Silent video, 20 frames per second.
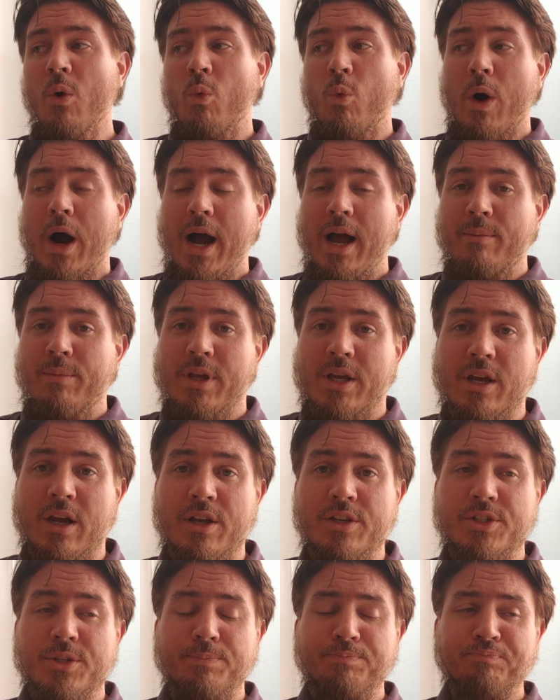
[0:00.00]
Why?
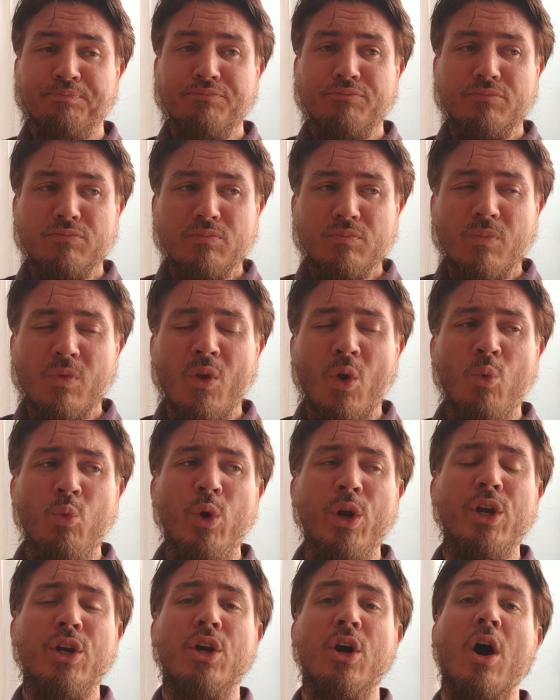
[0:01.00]
Because
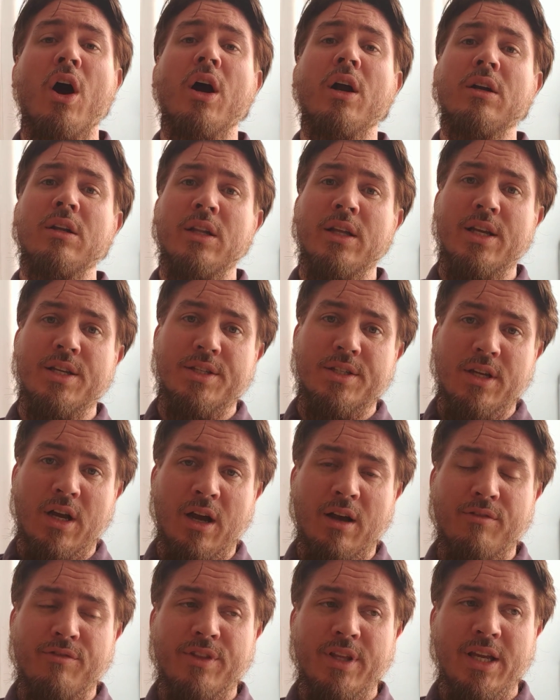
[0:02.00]
regardless
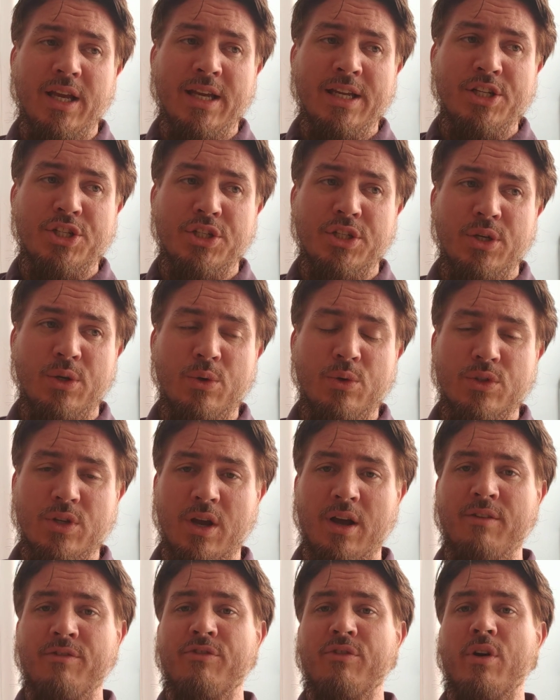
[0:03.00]
of the issues
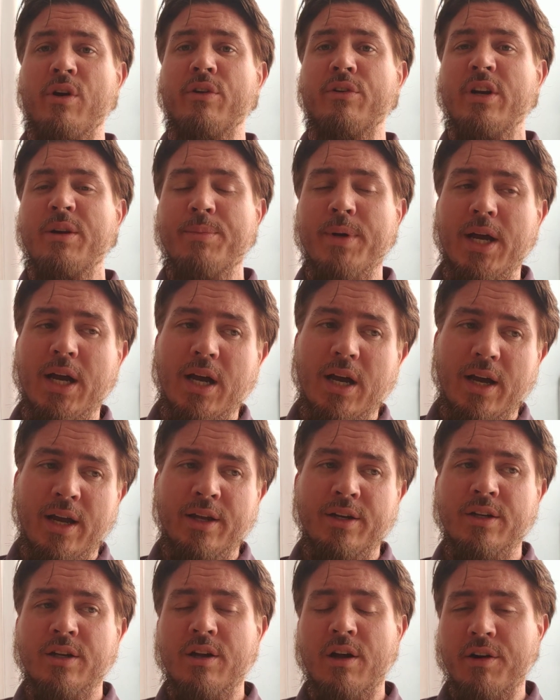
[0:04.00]
of riba
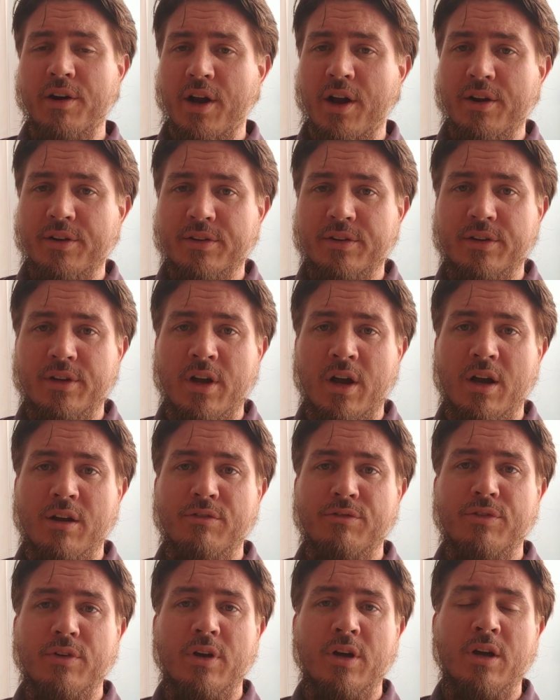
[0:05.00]
and gharar,
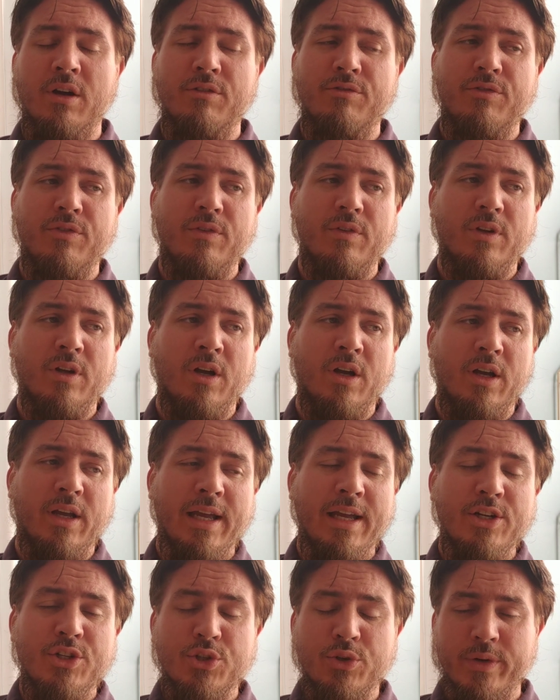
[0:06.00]
of, of uh,
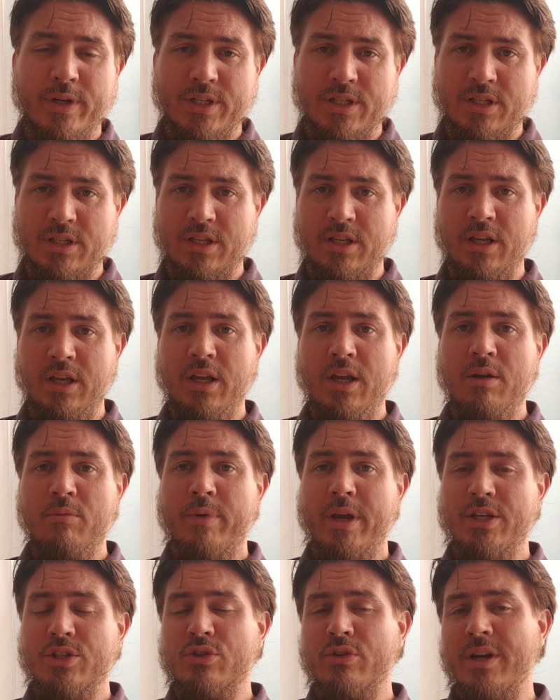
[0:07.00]

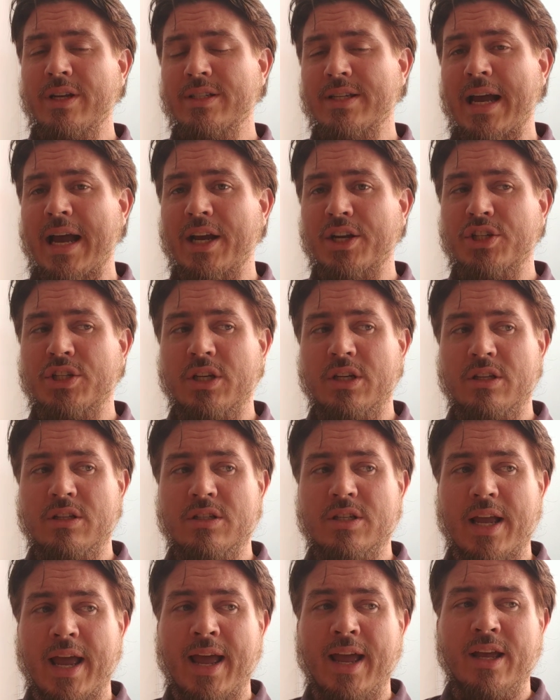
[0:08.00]
interest-based
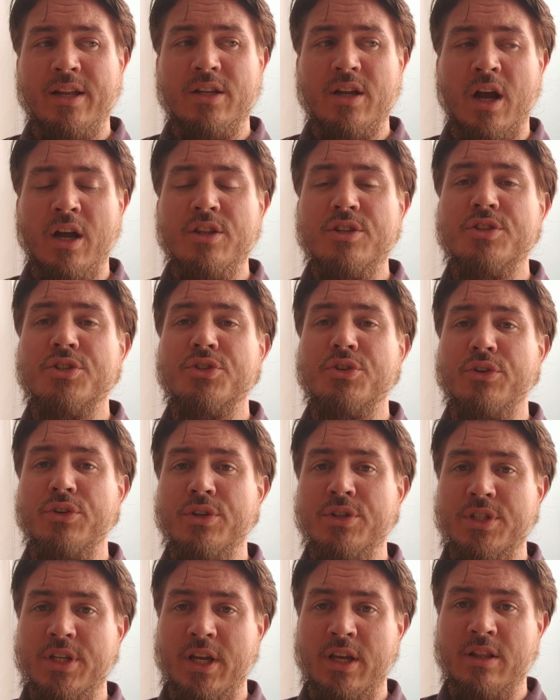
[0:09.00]
transactions and
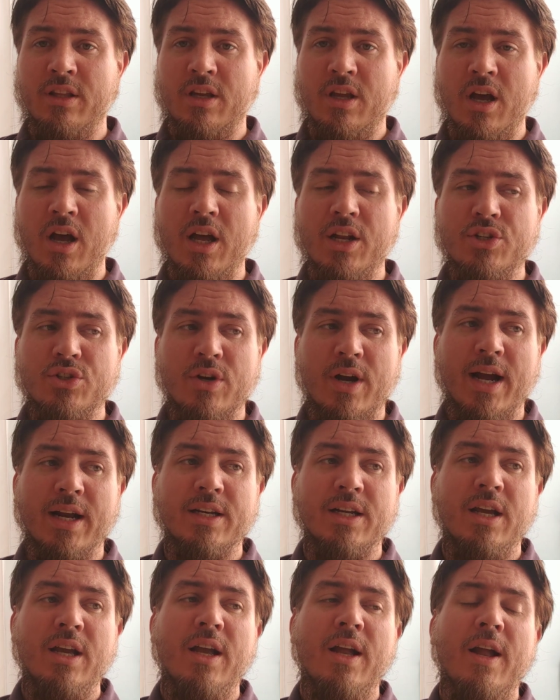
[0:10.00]
uncertainty in the
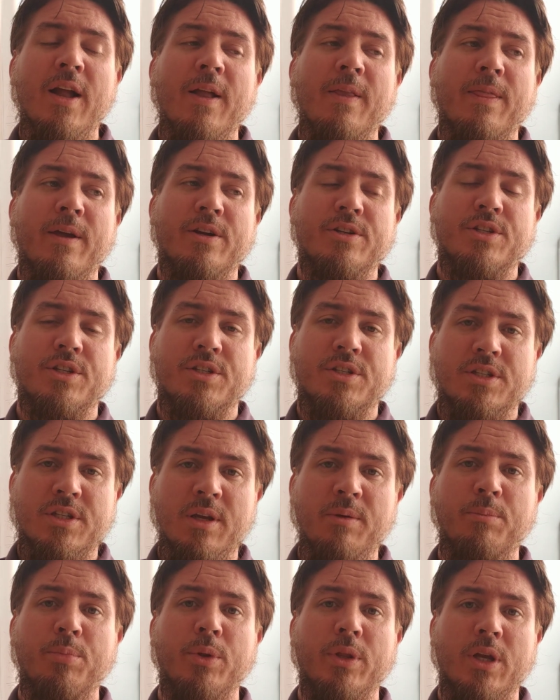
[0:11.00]
contract, there's a
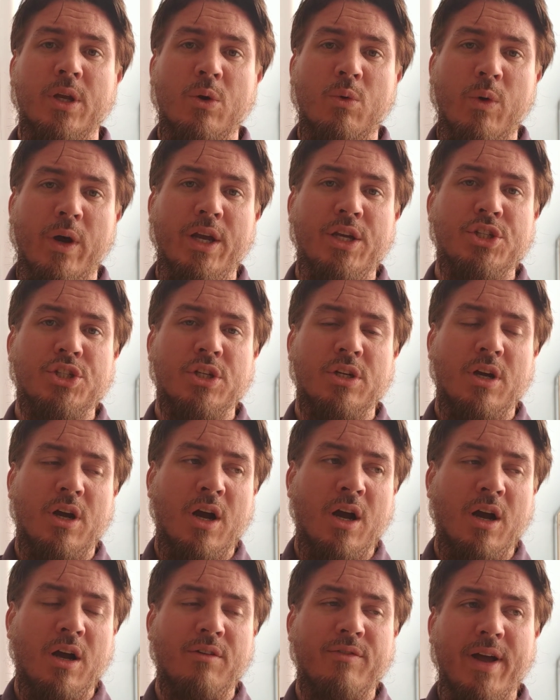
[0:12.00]
simple equation
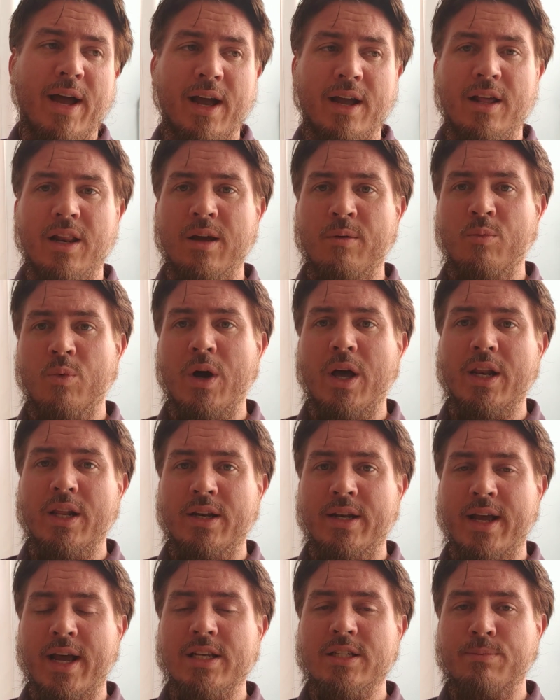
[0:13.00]
of Akl Amwal
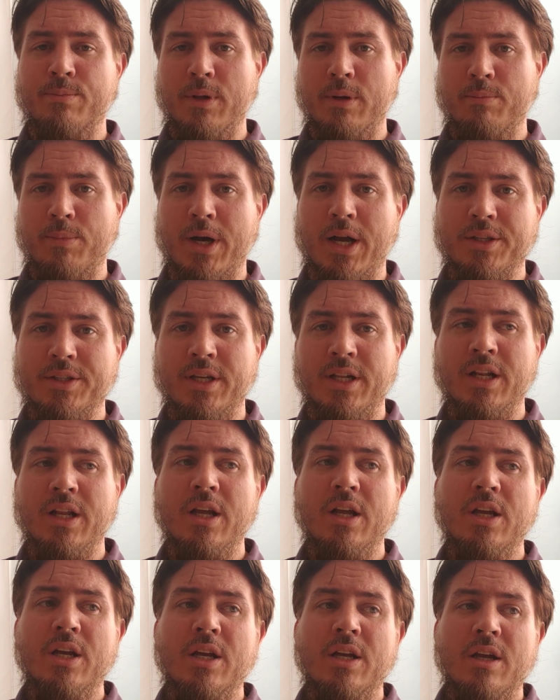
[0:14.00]
an-Nas bil Batil,
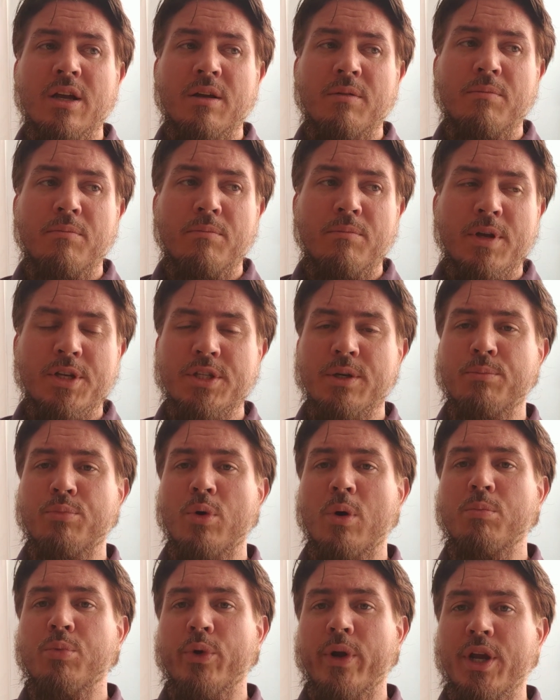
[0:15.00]

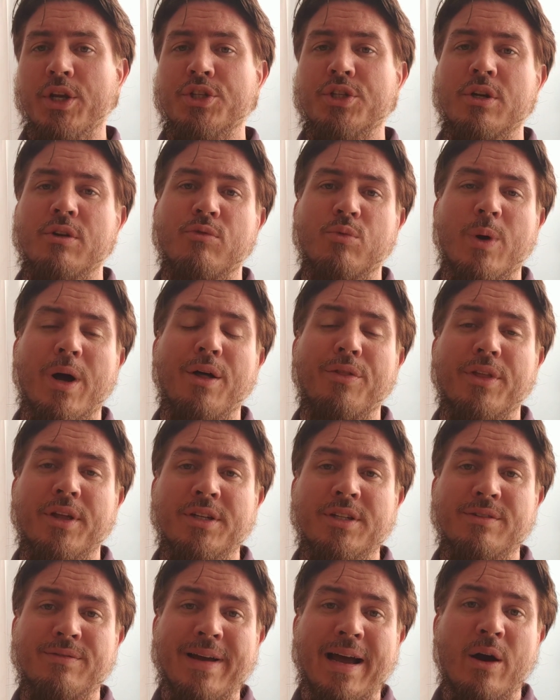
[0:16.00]
misappropriation of wealth
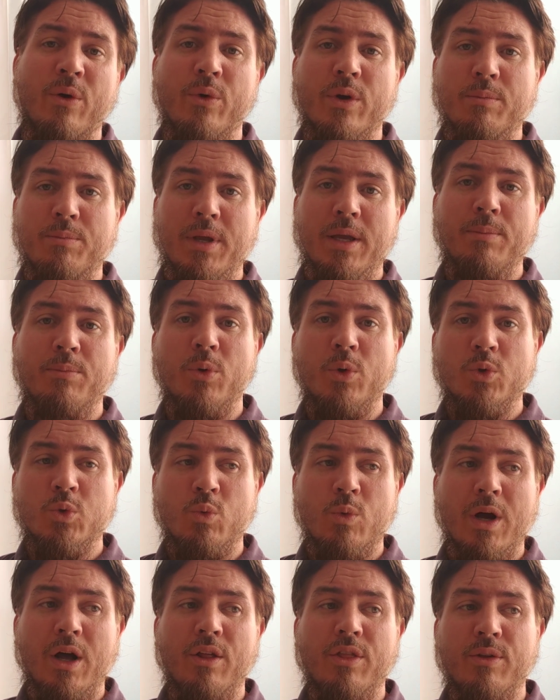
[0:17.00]
and devouring people's
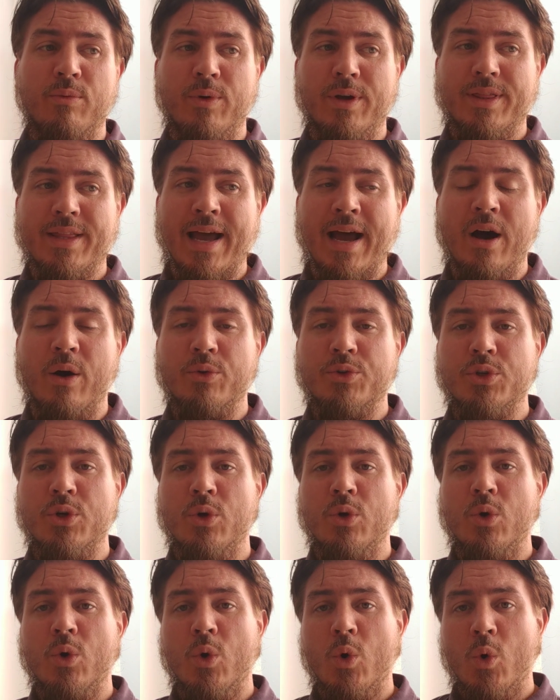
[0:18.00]
wealth without
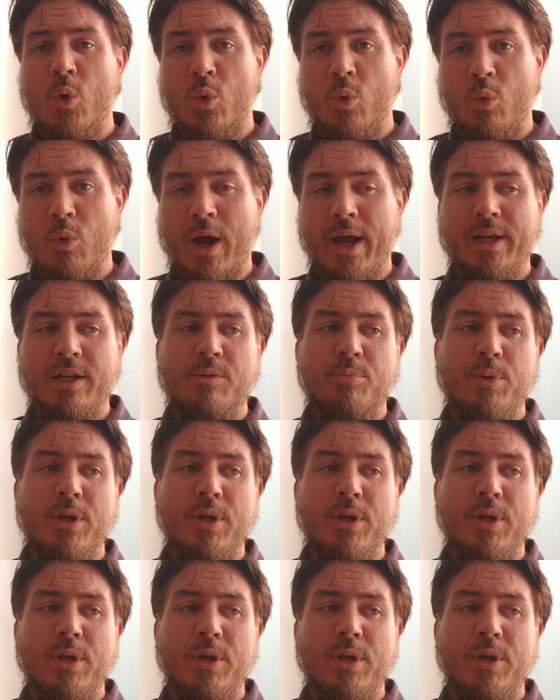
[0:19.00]
right.